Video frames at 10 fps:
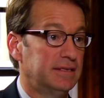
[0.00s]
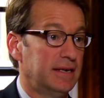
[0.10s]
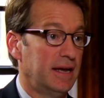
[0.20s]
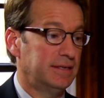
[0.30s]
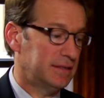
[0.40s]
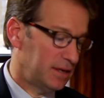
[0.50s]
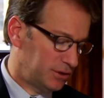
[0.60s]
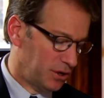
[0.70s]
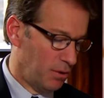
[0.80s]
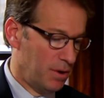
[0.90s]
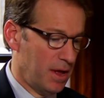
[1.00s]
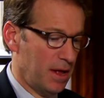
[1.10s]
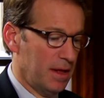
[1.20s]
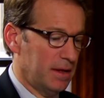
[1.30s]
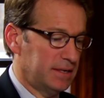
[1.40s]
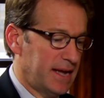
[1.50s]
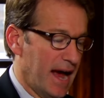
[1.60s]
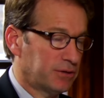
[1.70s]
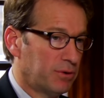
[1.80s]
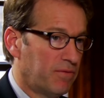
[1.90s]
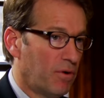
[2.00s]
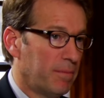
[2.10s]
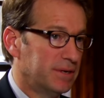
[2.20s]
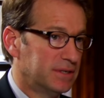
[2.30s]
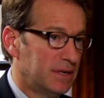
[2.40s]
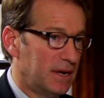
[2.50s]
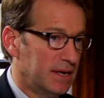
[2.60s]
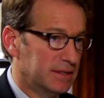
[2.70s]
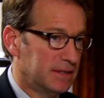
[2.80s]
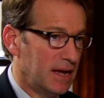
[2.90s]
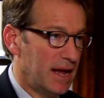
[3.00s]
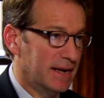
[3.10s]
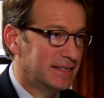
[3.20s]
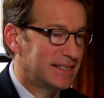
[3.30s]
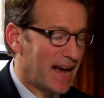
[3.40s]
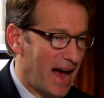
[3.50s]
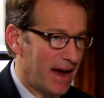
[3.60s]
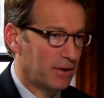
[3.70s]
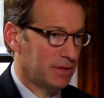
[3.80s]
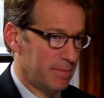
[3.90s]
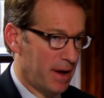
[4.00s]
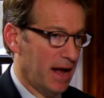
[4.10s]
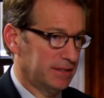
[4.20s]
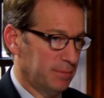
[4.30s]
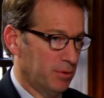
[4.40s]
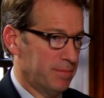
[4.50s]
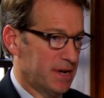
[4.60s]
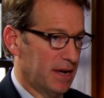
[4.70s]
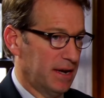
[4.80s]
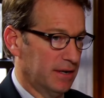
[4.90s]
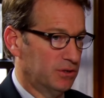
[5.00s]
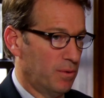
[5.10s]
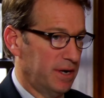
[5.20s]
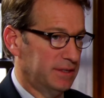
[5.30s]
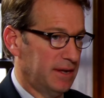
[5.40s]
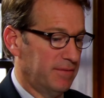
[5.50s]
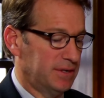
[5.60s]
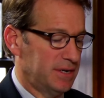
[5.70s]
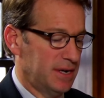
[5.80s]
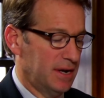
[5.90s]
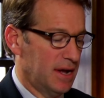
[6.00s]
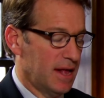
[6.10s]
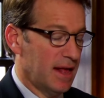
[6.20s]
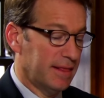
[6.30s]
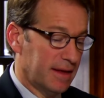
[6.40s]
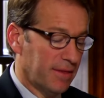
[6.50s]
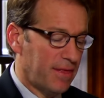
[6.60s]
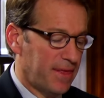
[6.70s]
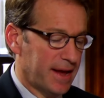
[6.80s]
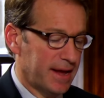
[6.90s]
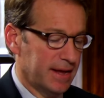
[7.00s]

States. So tax reform is entirely possible beginning in 2017. The other thing